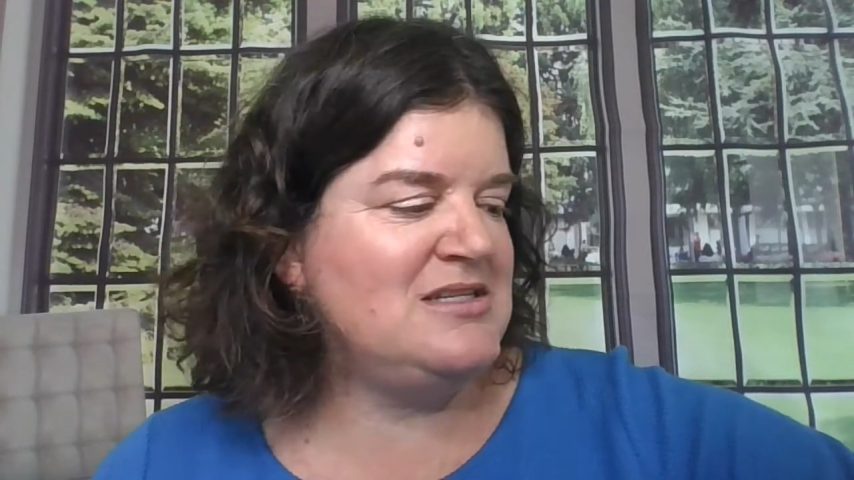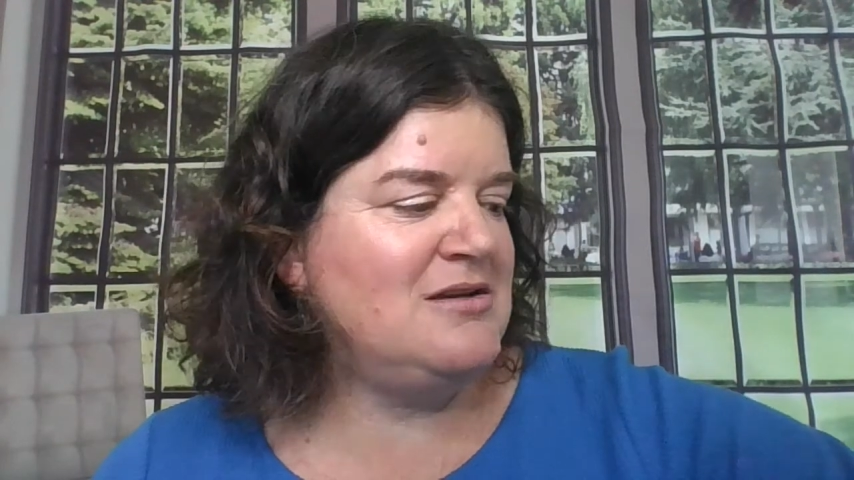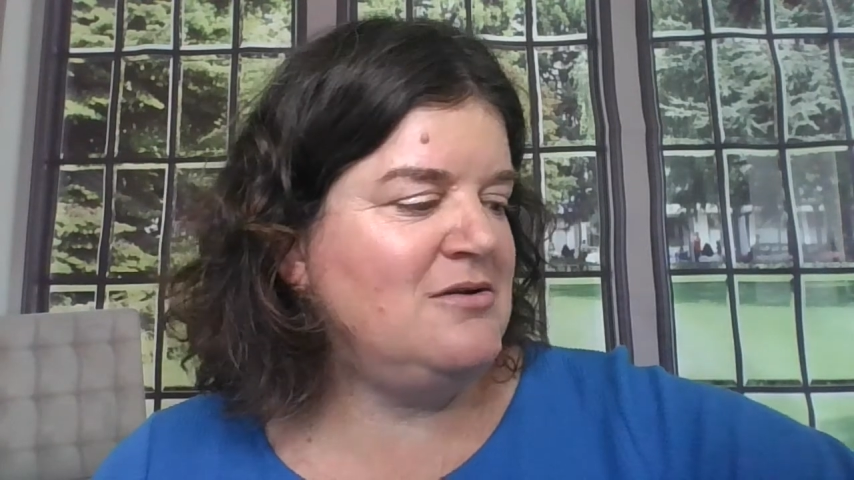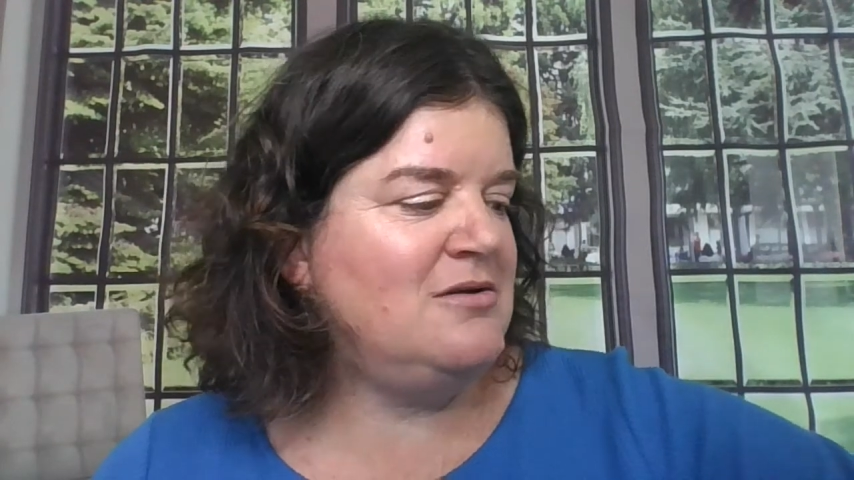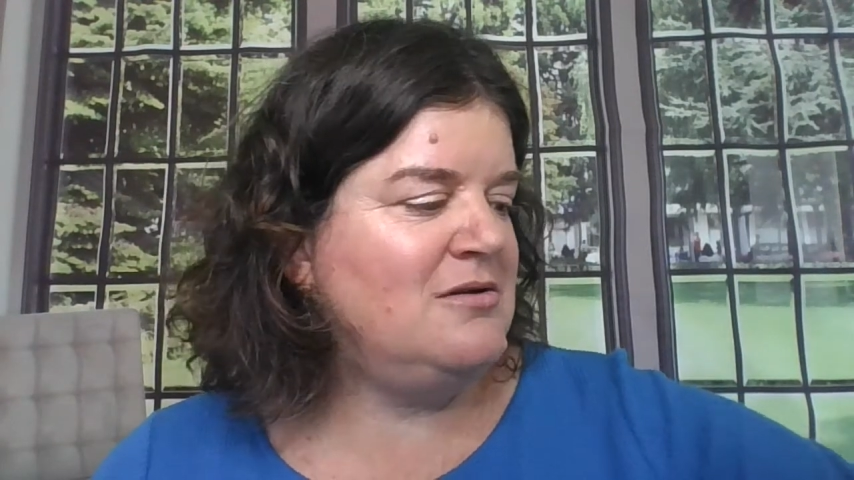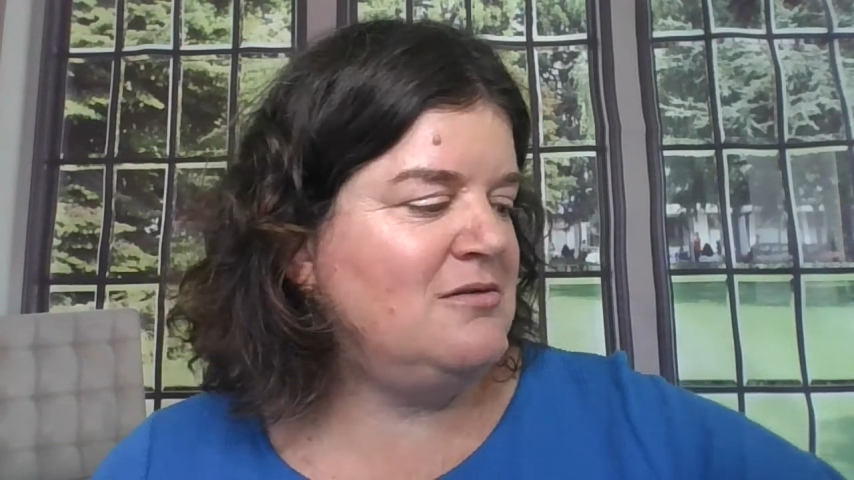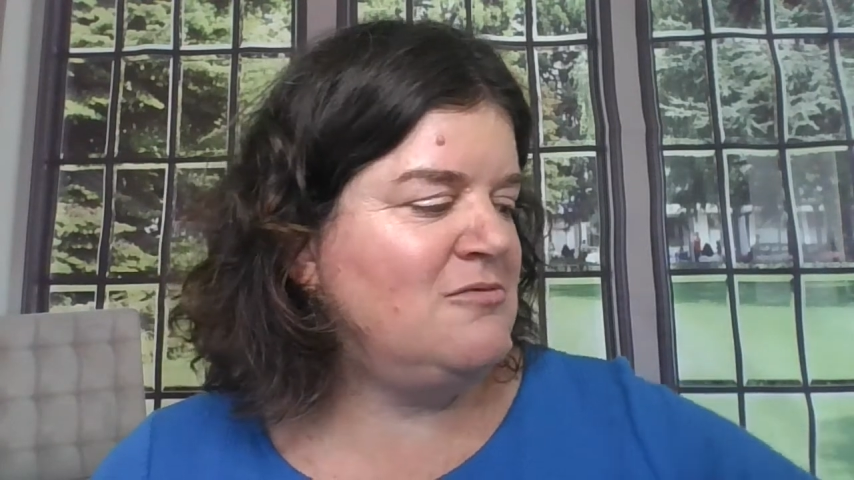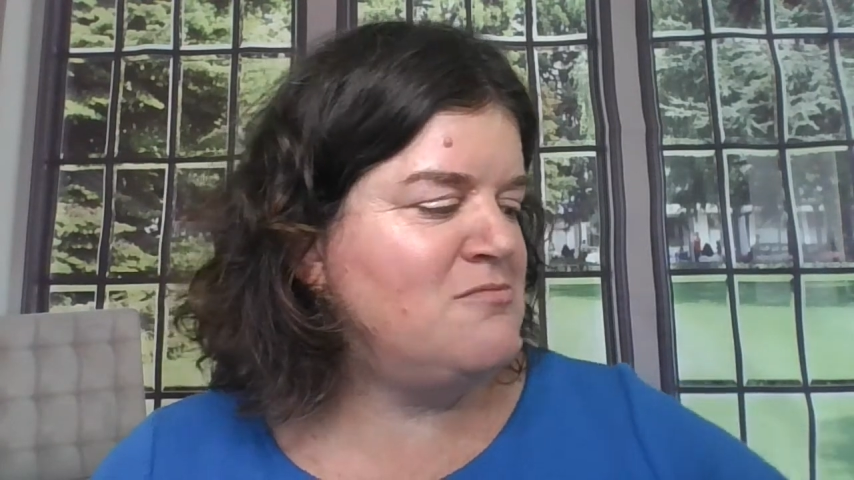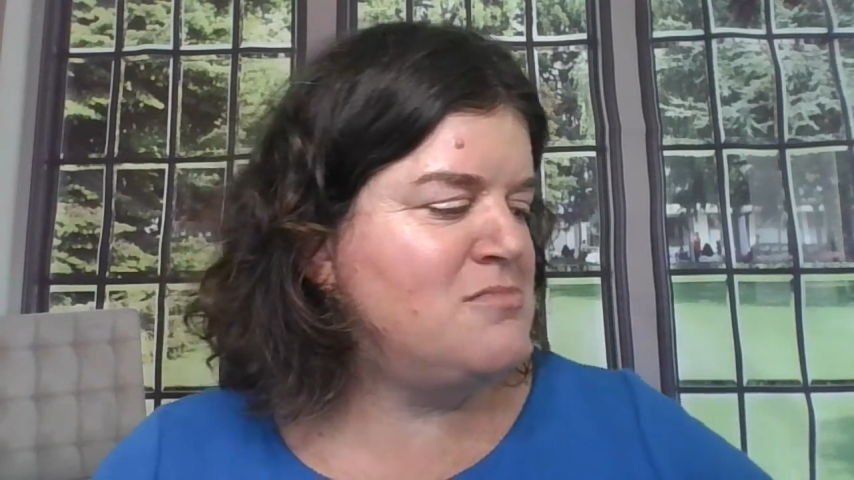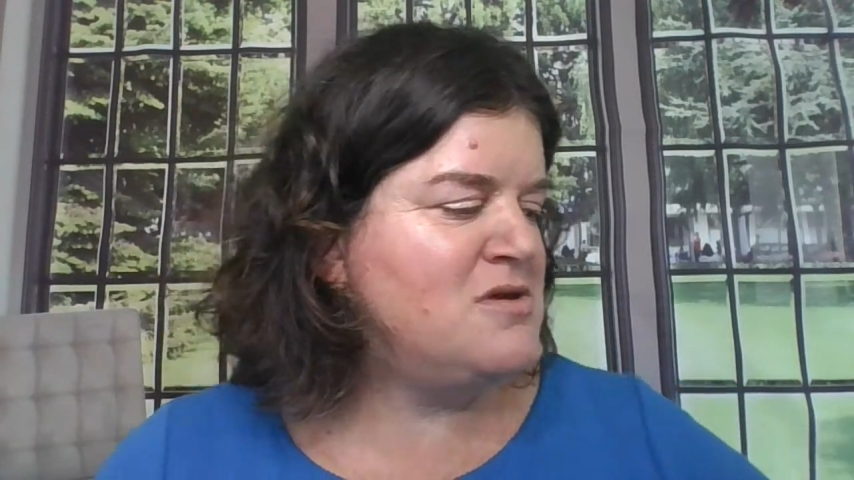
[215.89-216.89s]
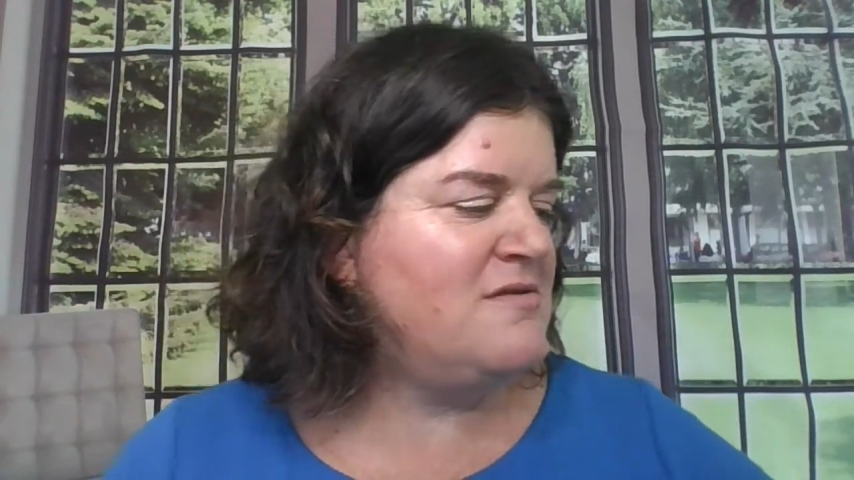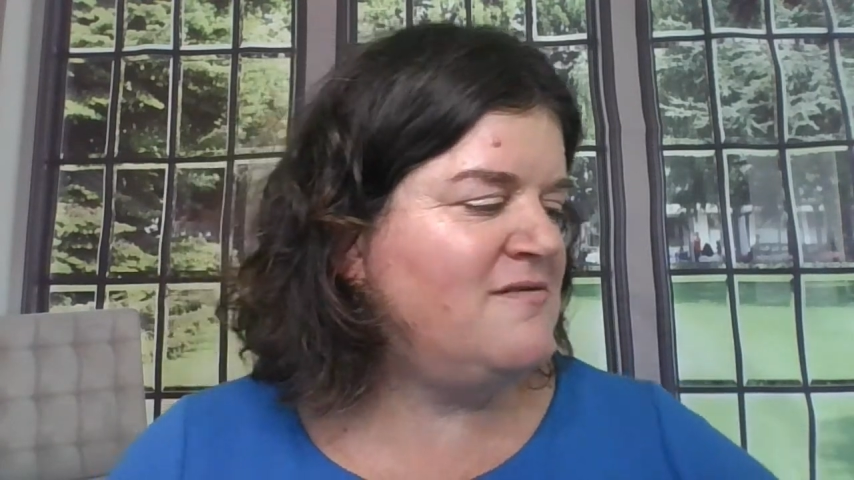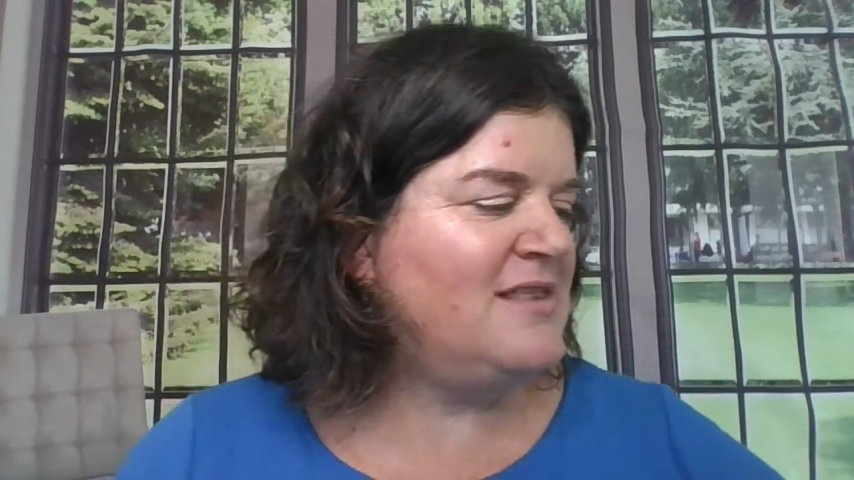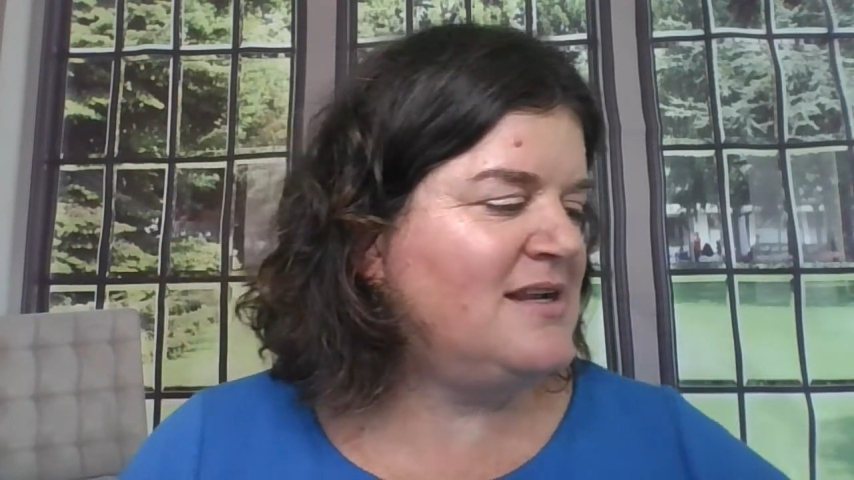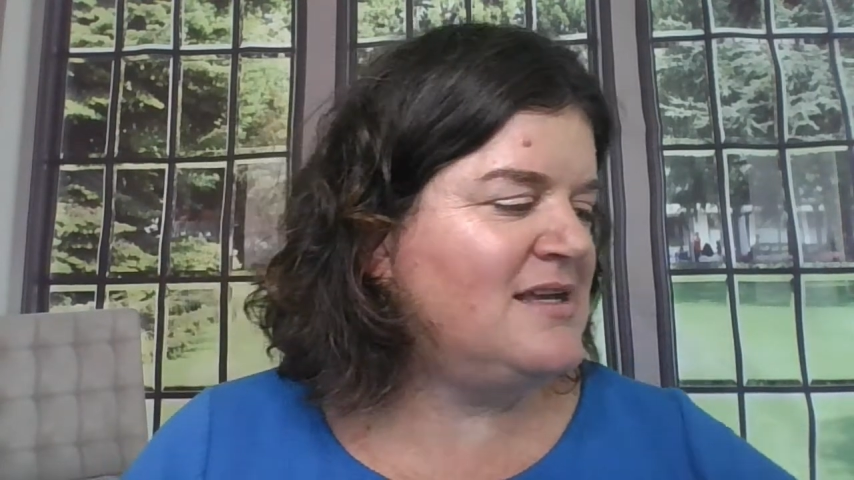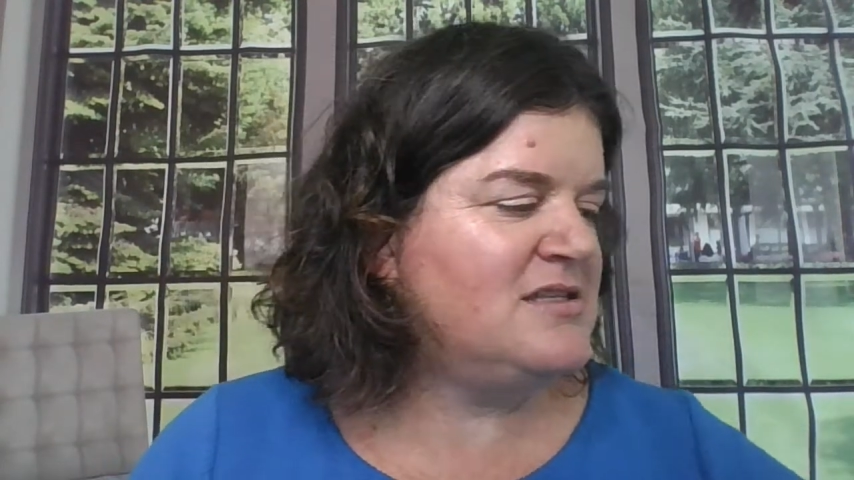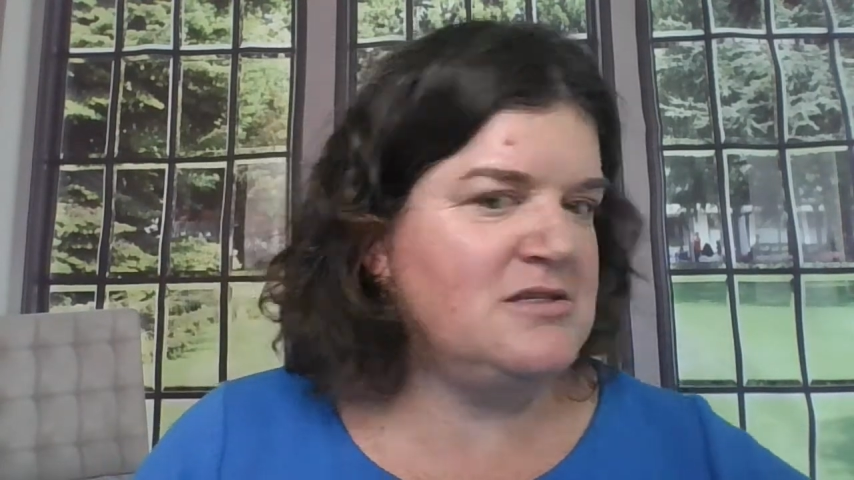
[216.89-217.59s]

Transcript: So removing the lid,